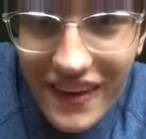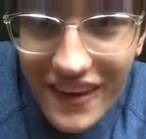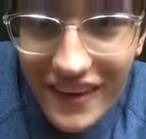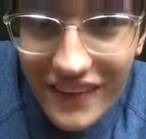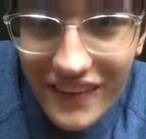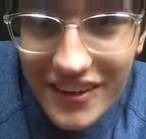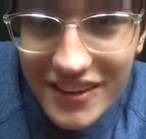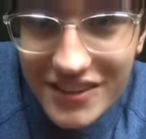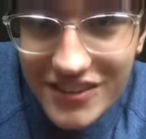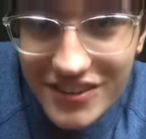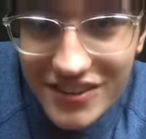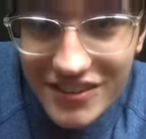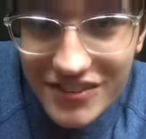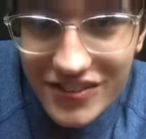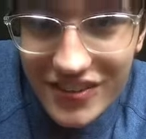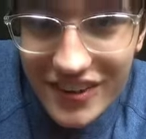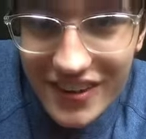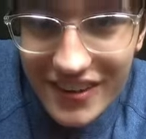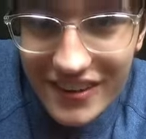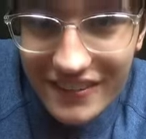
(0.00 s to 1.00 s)
which was
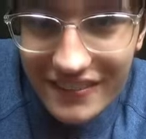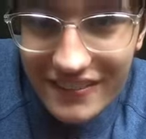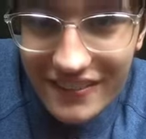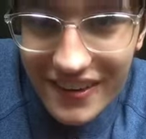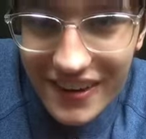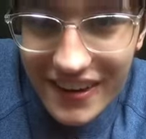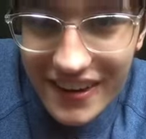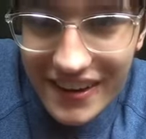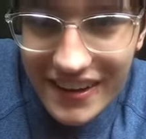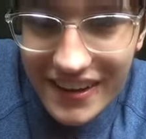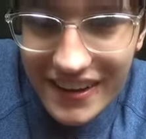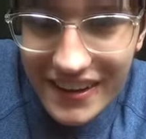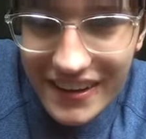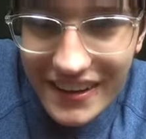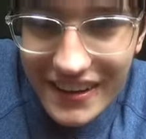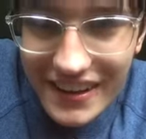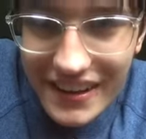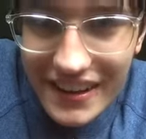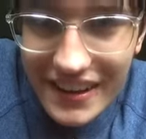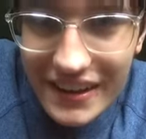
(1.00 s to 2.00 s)
really funny,
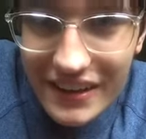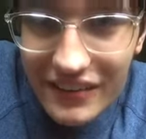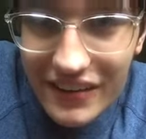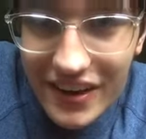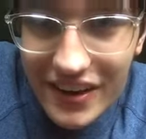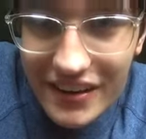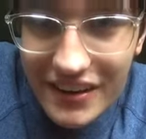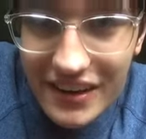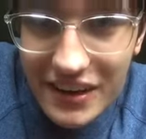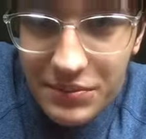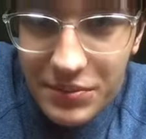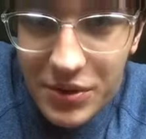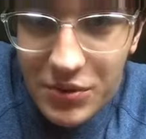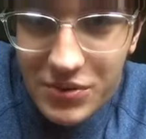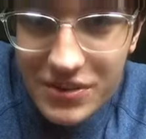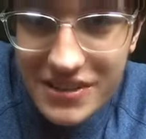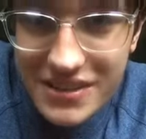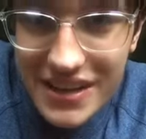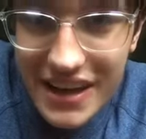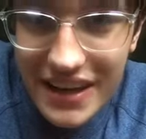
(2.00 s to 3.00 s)
while EB
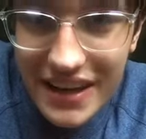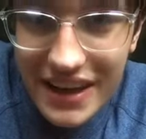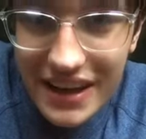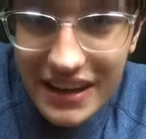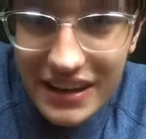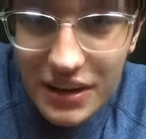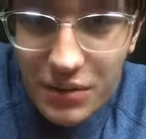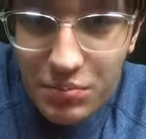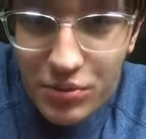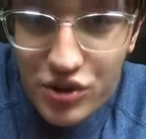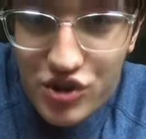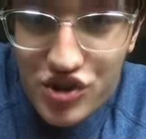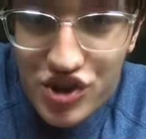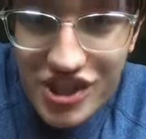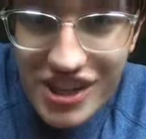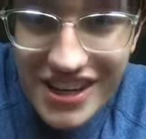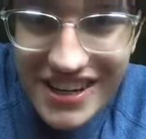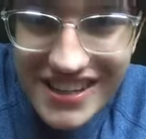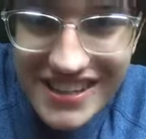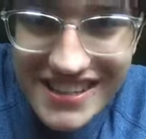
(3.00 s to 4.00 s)
was taking a number
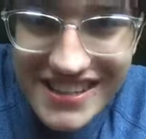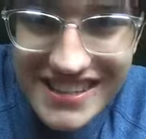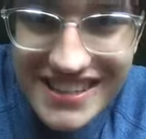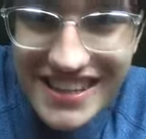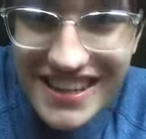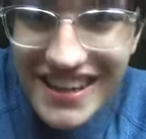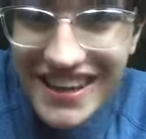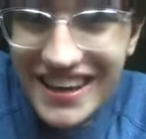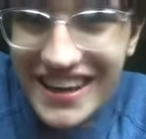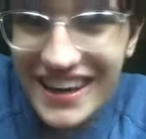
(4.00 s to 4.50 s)
6.